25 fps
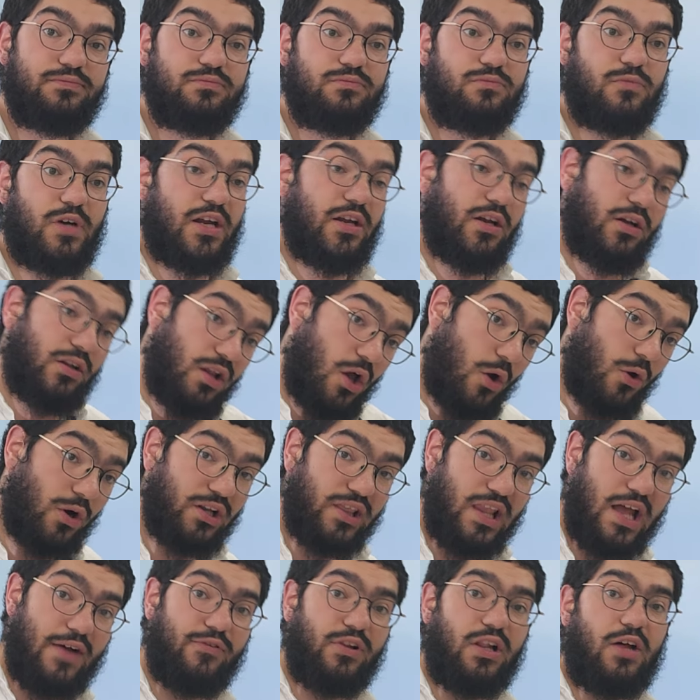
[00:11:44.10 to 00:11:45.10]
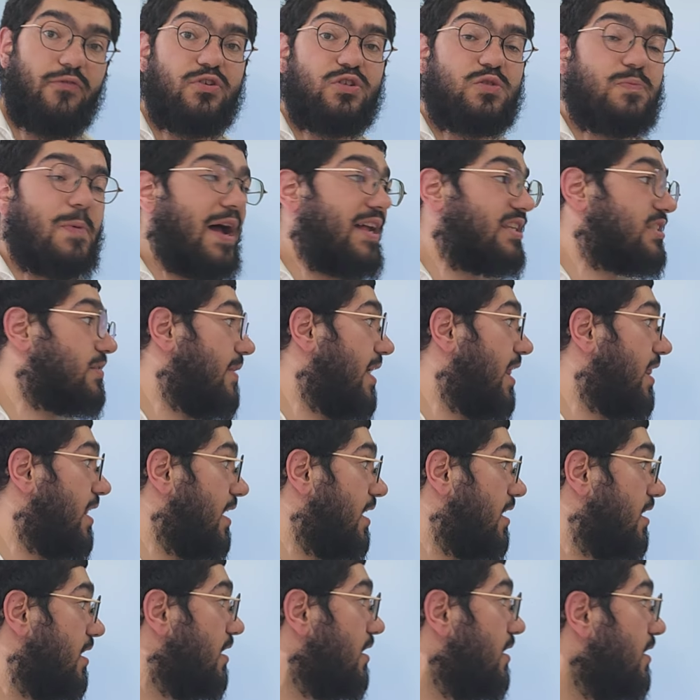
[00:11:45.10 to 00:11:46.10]
right? A lower level of
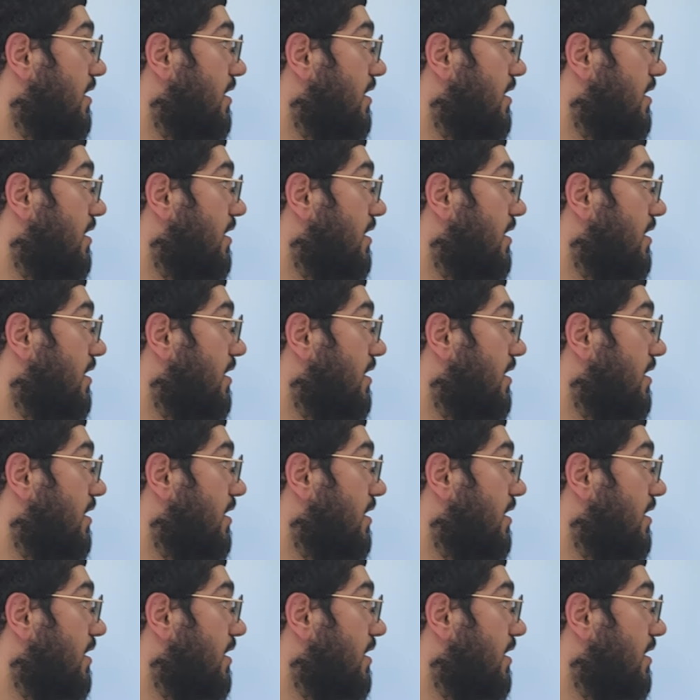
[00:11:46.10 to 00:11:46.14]
responsibility.